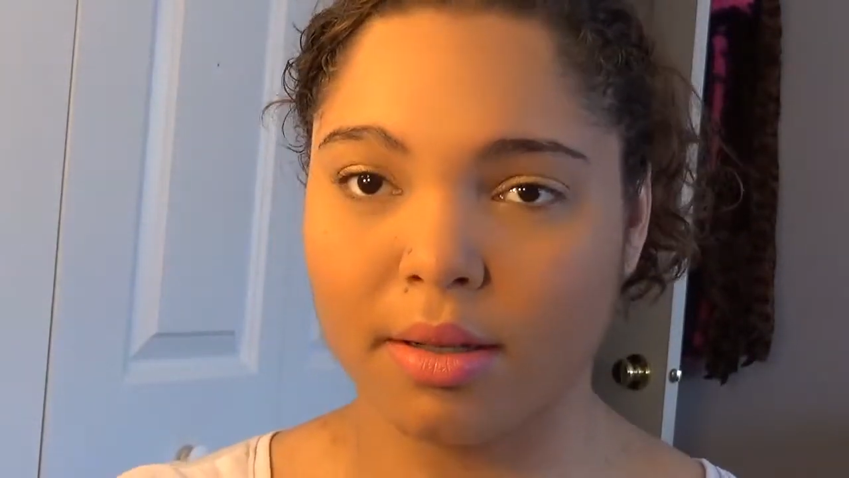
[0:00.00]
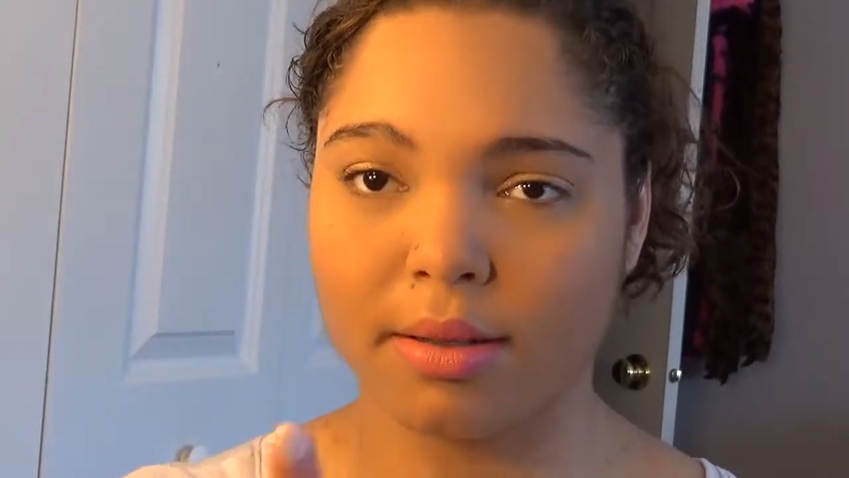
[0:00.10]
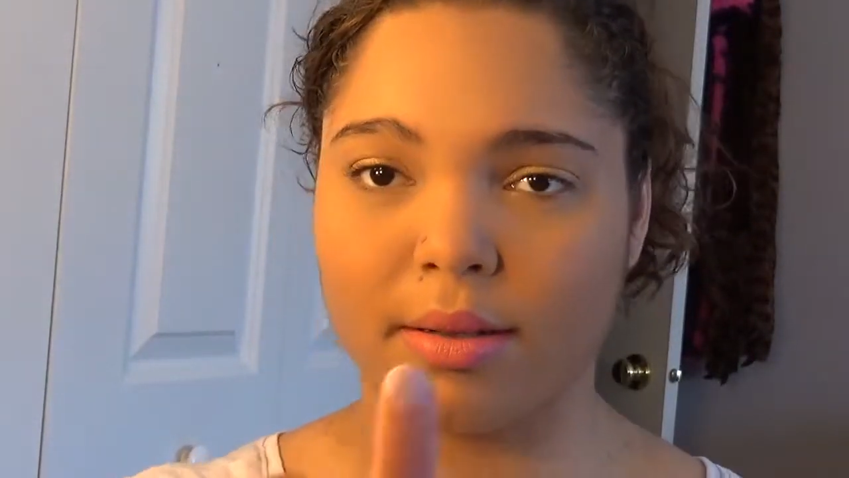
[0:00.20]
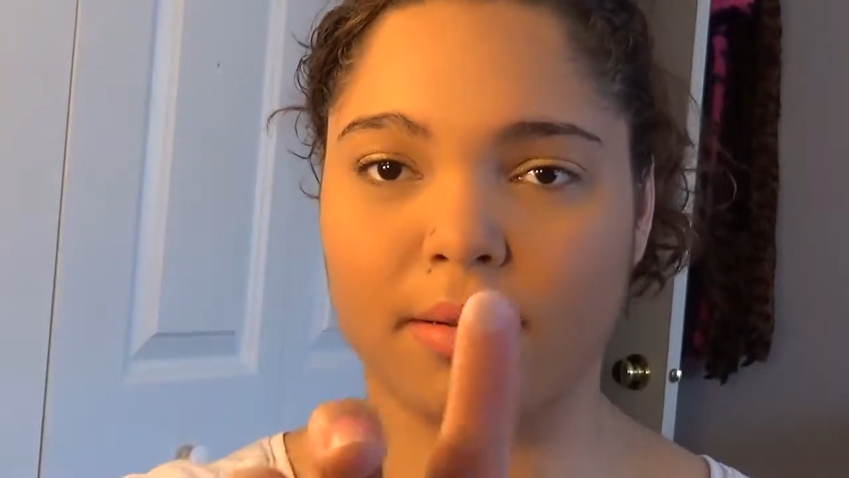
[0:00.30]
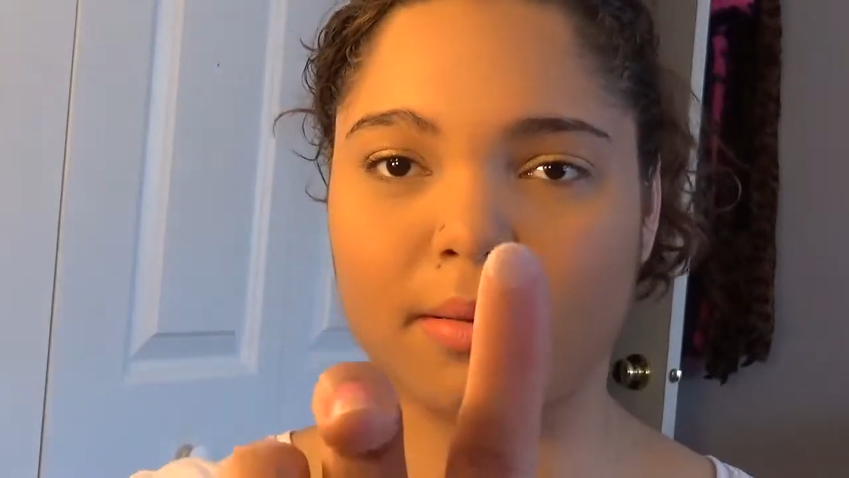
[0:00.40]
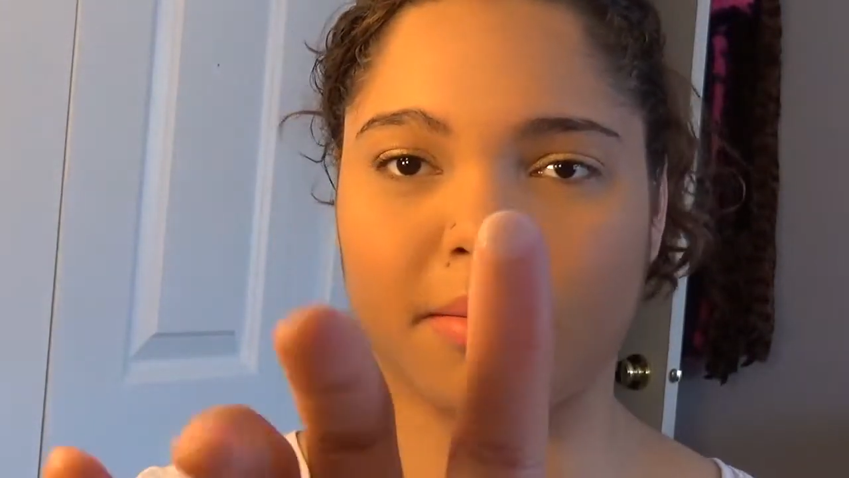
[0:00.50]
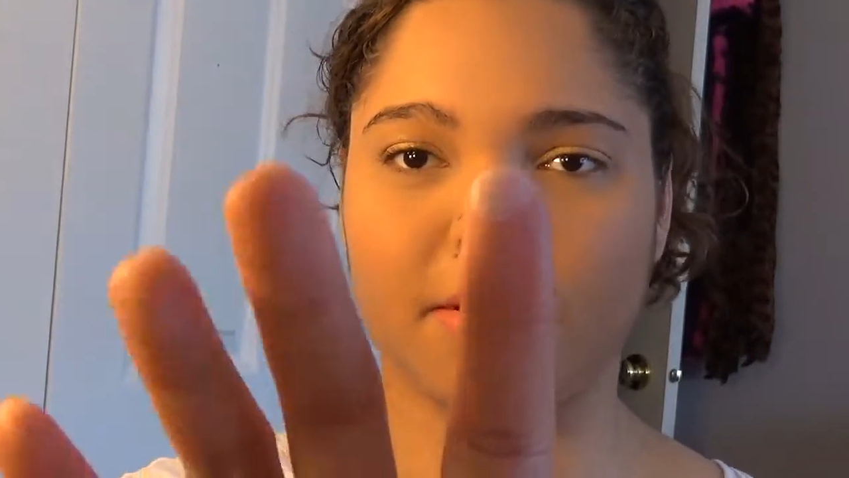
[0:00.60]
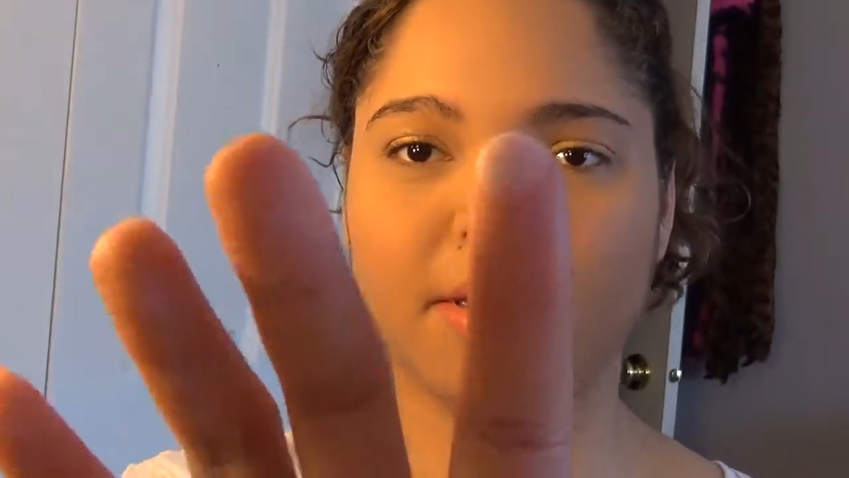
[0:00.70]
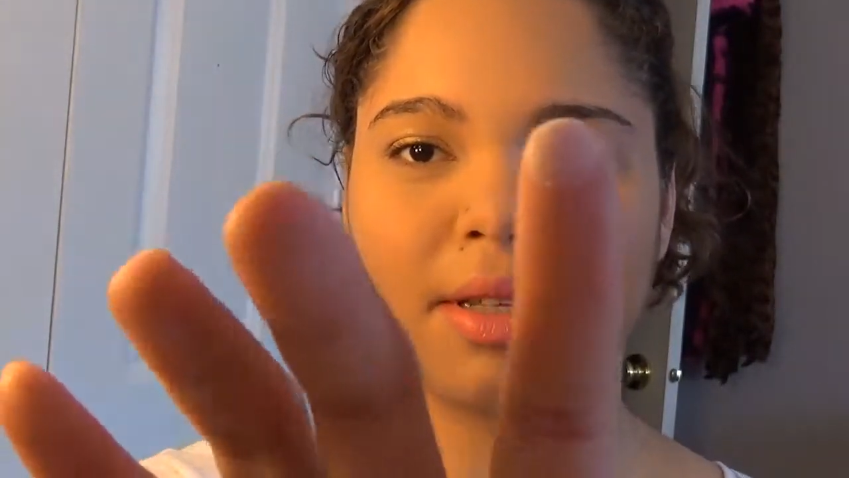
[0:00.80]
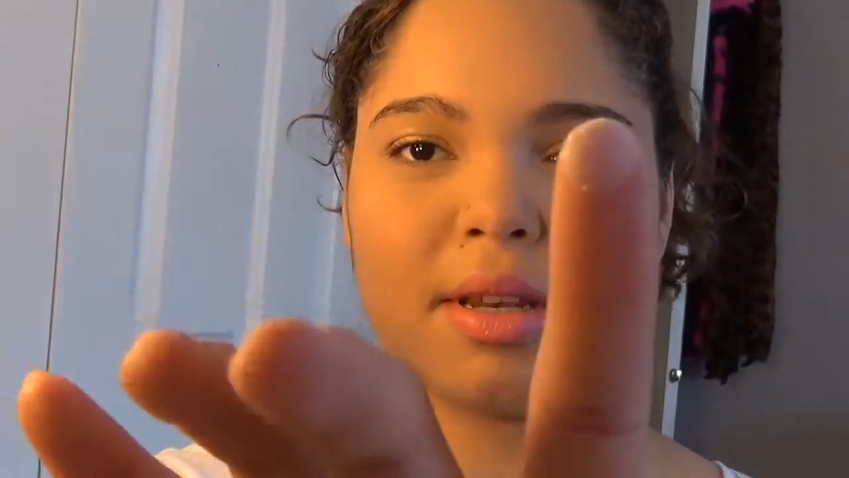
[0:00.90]
So I'm
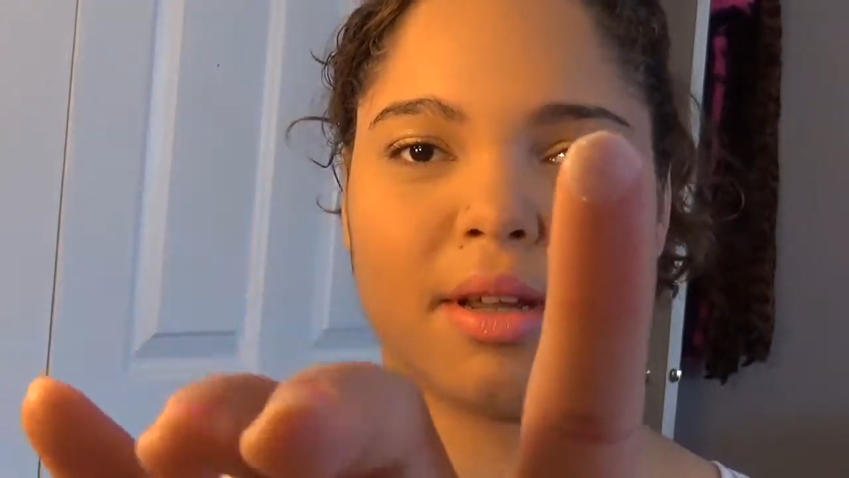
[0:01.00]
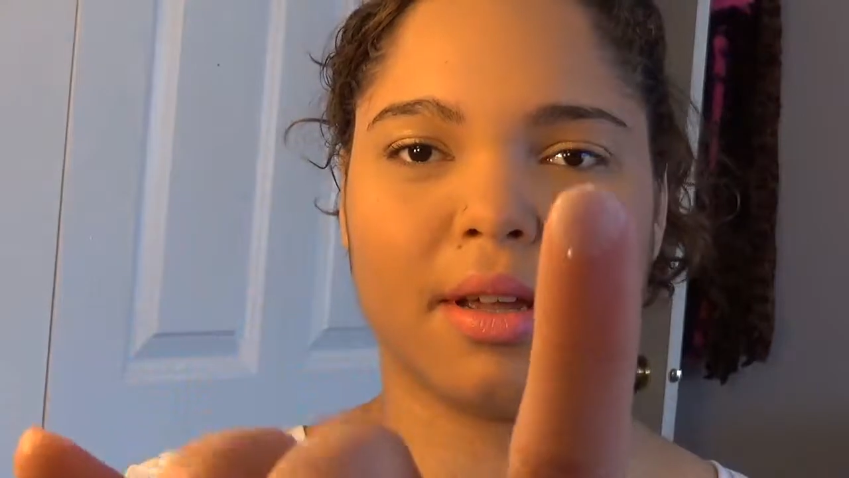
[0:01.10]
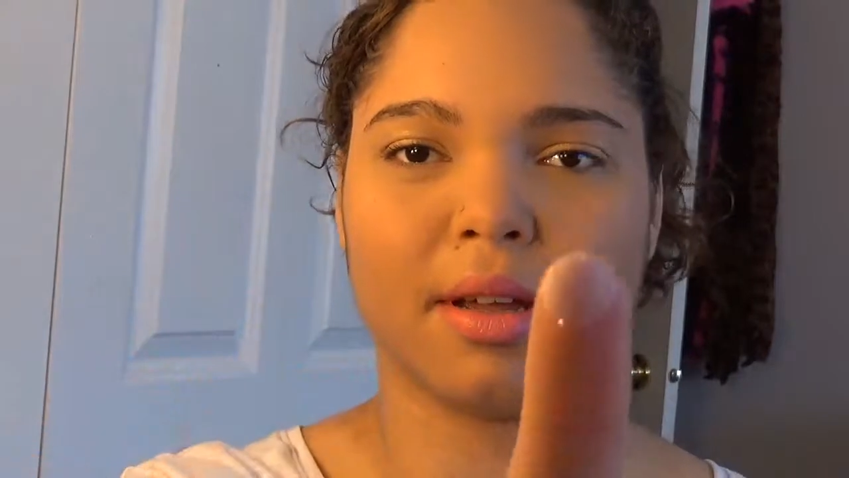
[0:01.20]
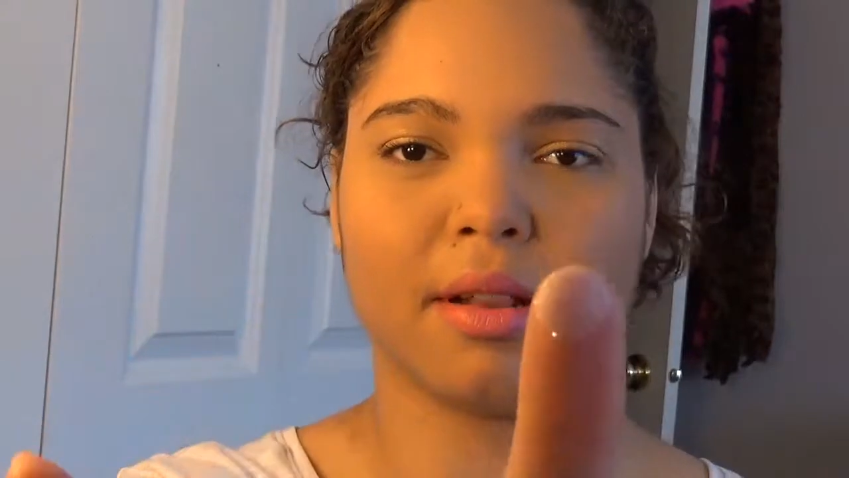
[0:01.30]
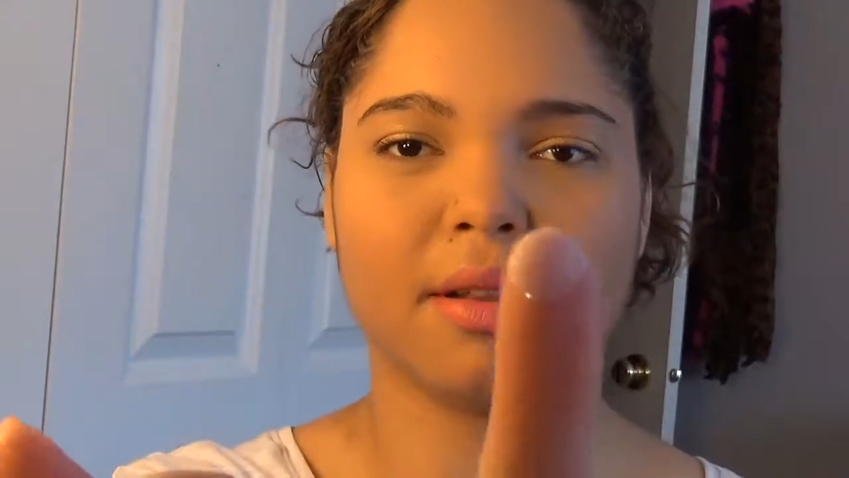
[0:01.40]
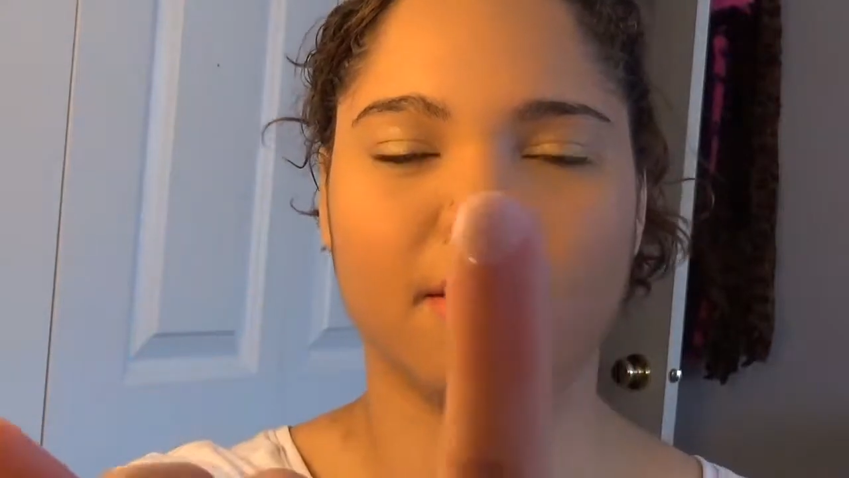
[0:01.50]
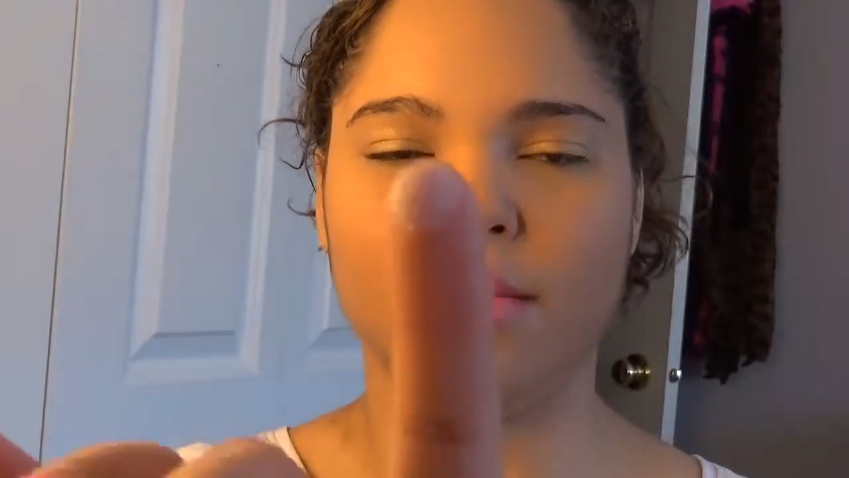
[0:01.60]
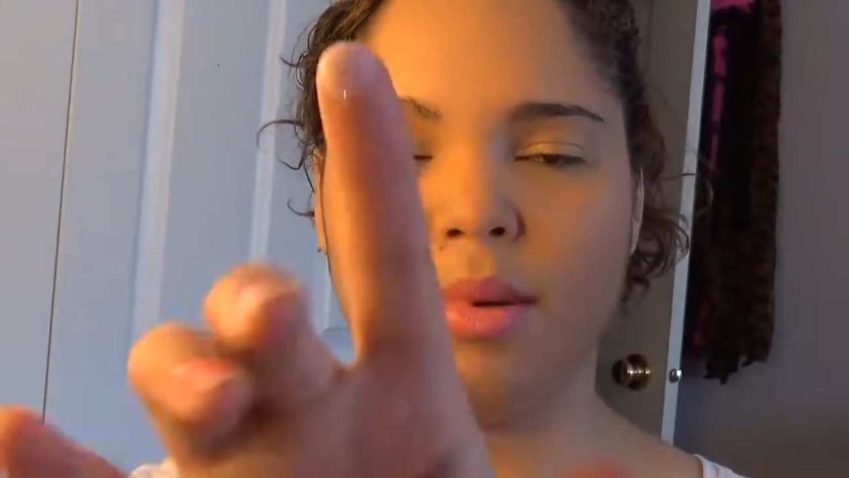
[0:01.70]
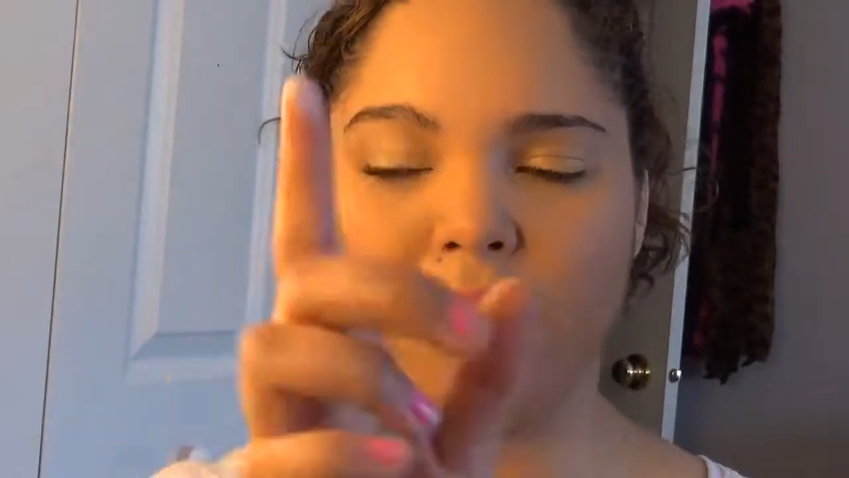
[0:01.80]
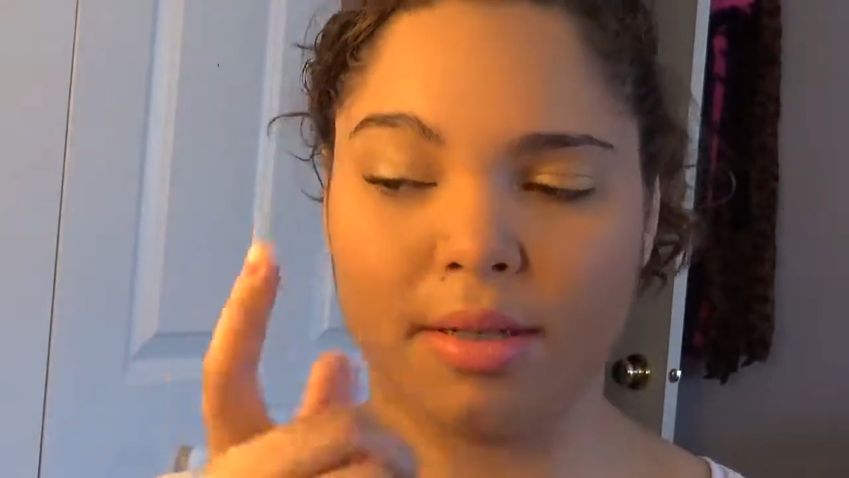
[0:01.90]
just going to get a little
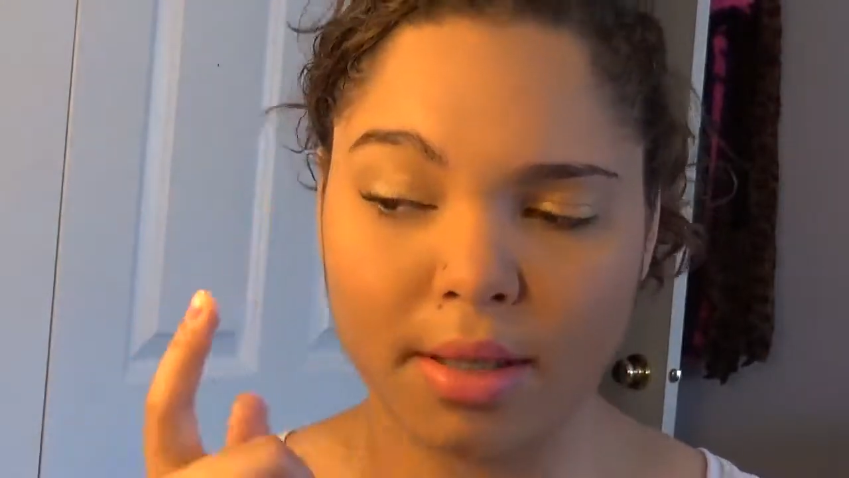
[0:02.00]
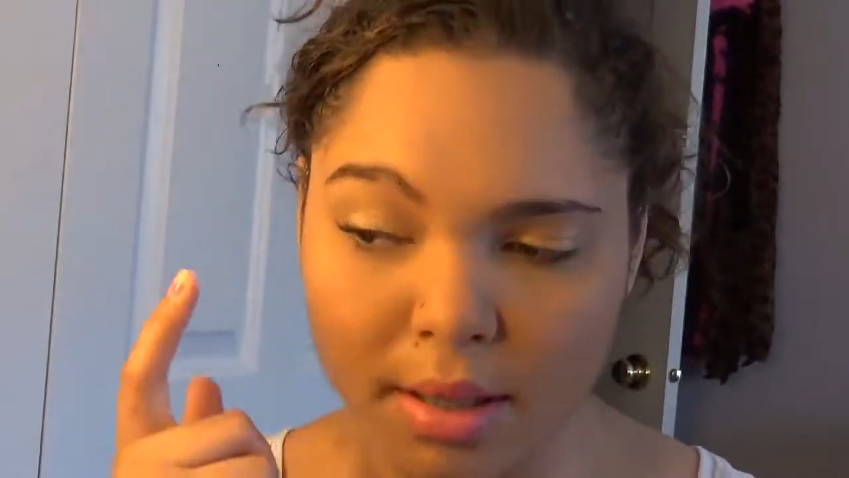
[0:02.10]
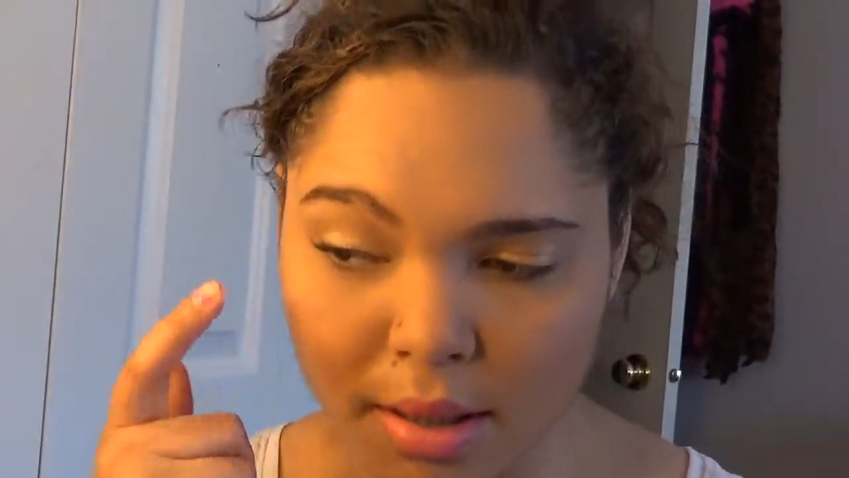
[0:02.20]
bit